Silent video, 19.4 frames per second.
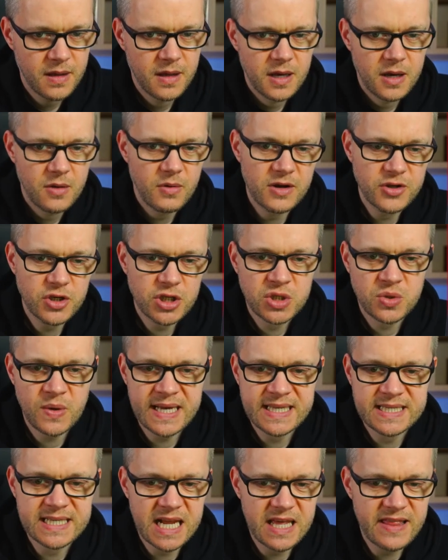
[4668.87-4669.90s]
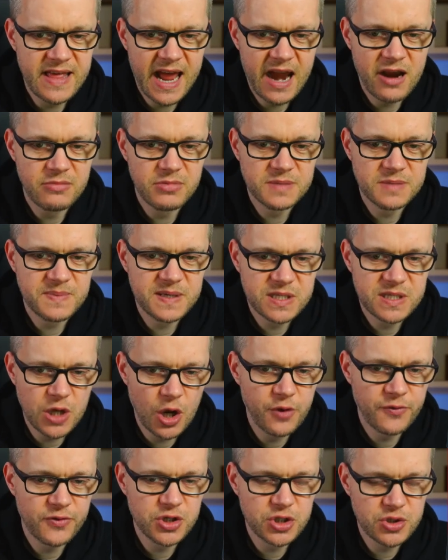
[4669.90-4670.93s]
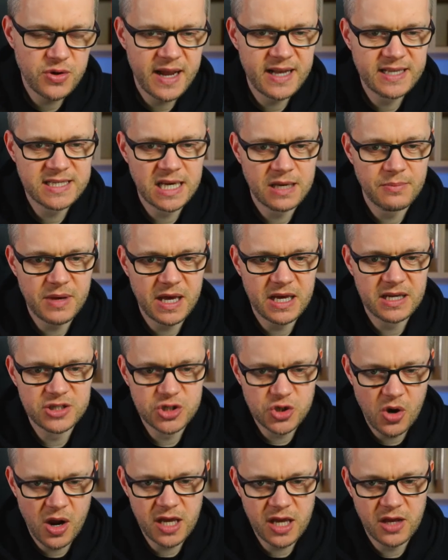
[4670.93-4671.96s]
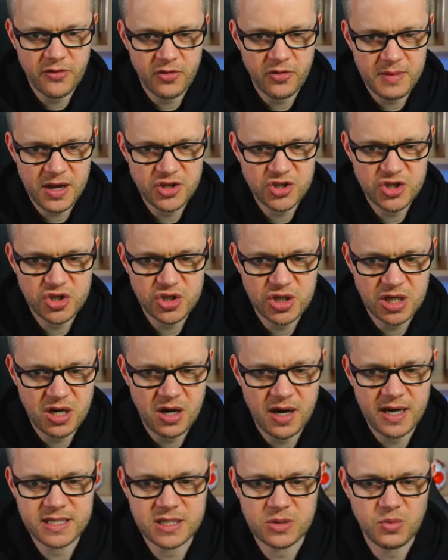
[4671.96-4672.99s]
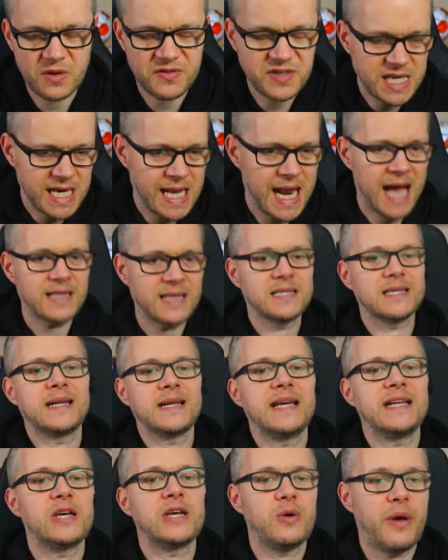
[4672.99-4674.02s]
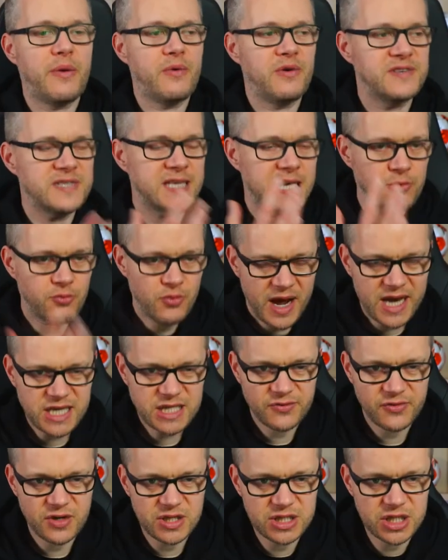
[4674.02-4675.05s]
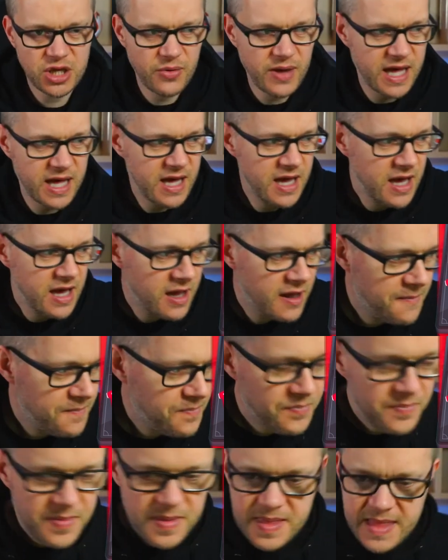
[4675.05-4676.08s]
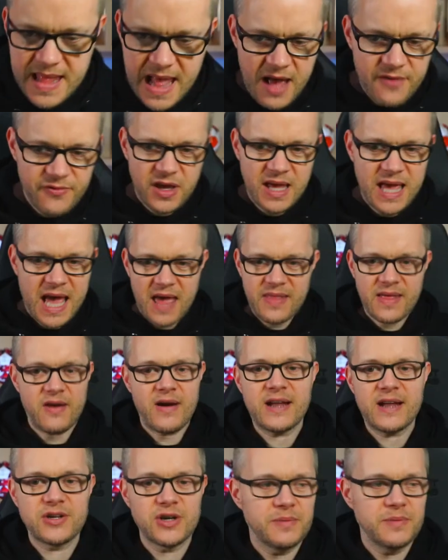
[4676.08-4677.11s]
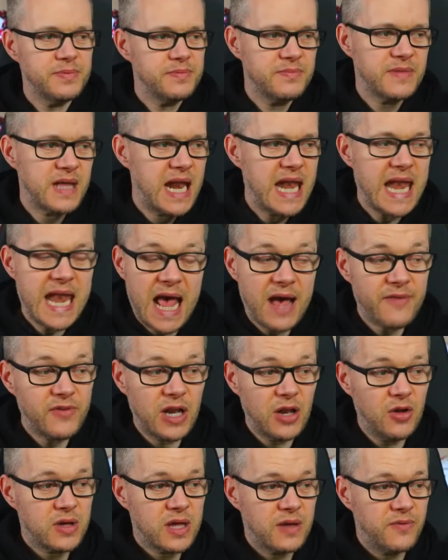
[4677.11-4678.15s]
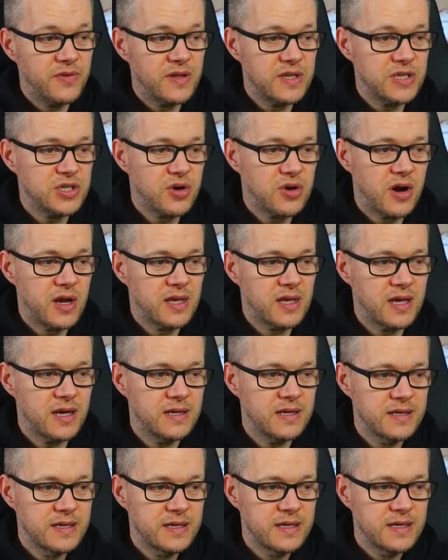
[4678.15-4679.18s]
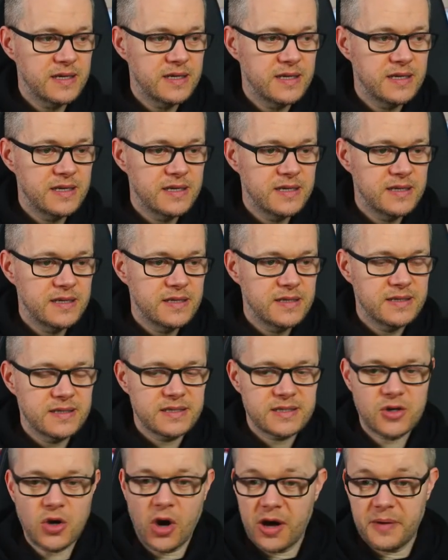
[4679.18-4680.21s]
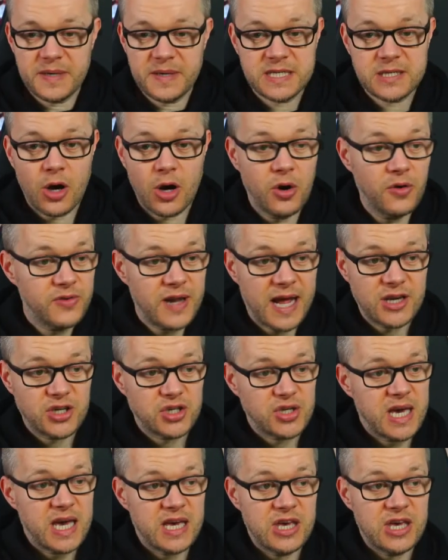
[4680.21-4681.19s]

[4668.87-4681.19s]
Well, I just tweeted it there. It must be so frustrating being a striker for Manchester United. We've seen Antony do it. We've seen Rashford do it. Never get their head up. They're never looking for the striker. It's got to be solved next year.